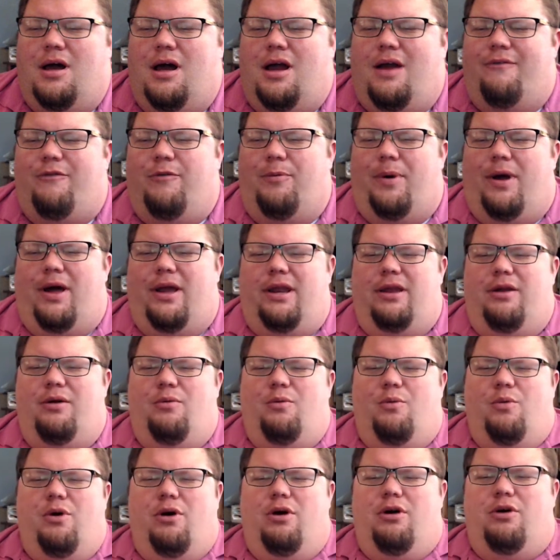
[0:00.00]
Hi, everybody.
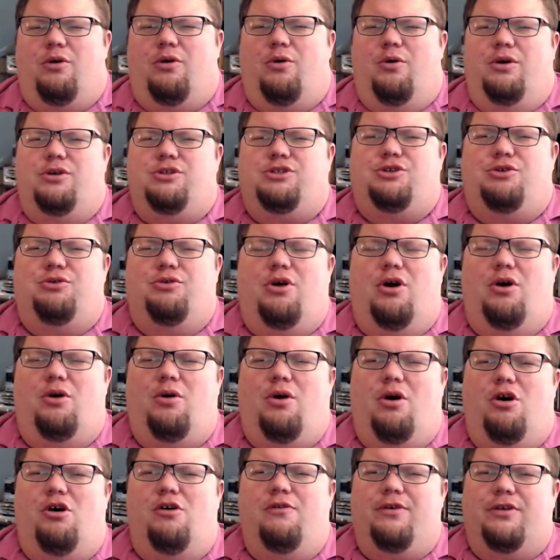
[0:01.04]
We're going to go
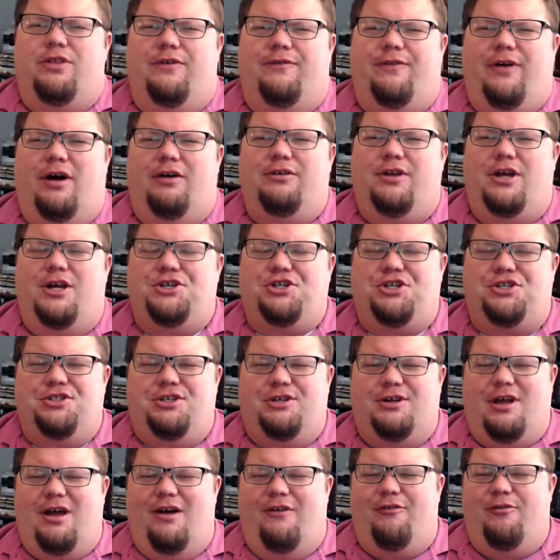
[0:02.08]
over the foundations
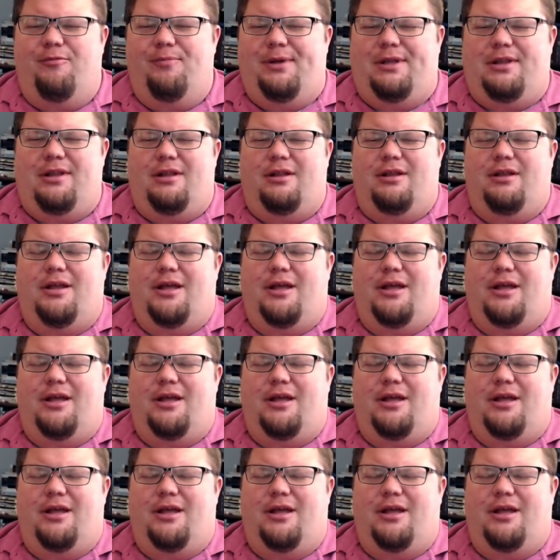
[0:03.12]
of government